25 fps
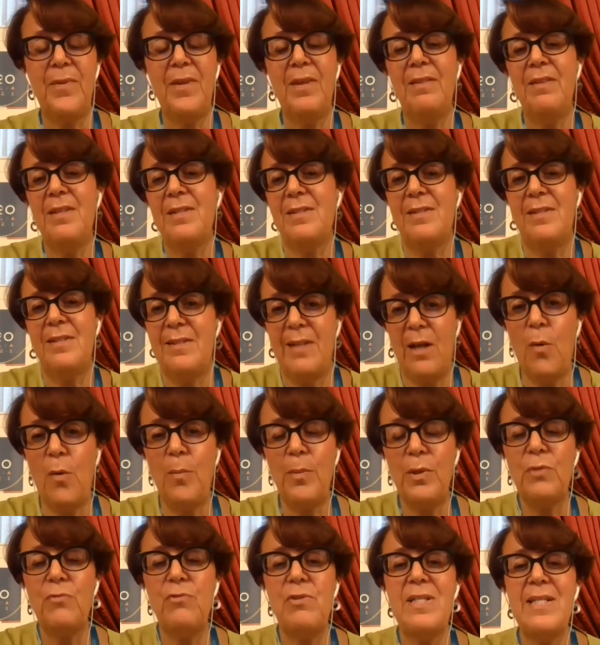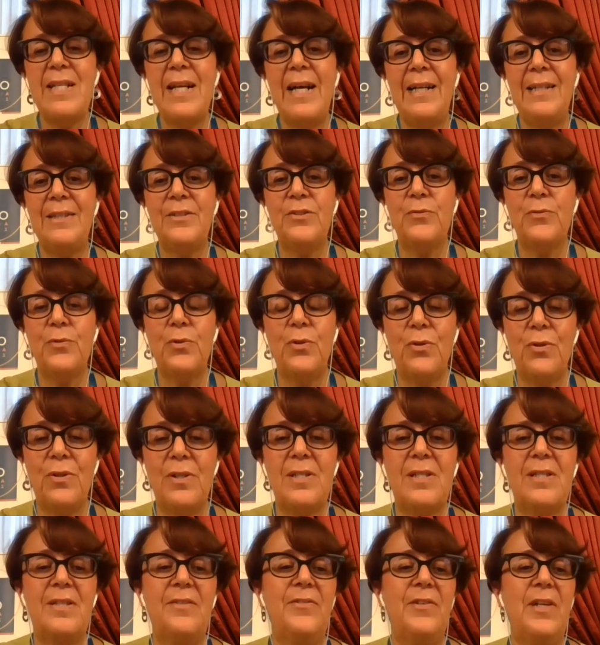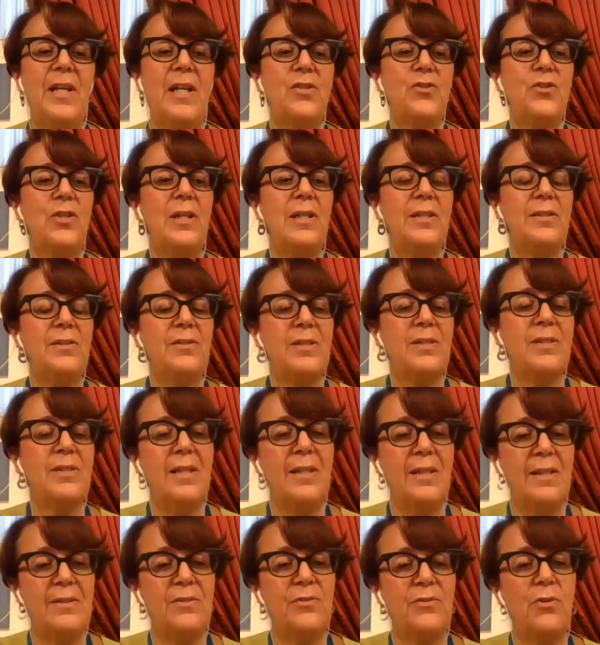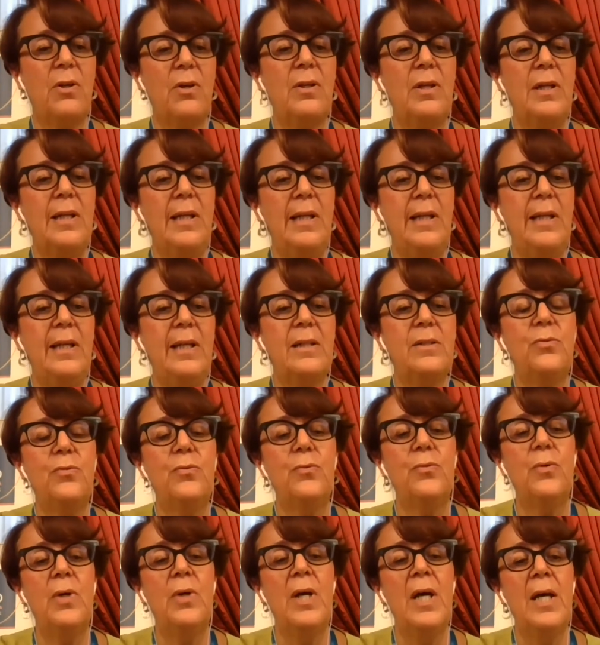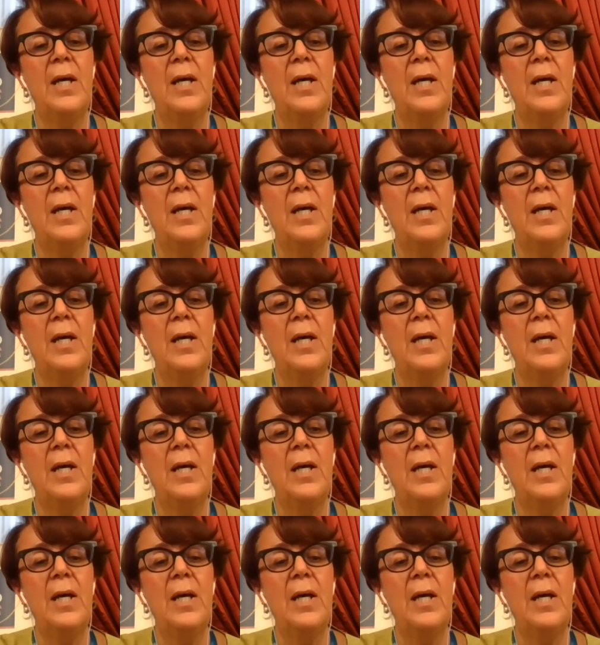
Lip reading: This is a common result, of course. Financial literacy is strongly linked to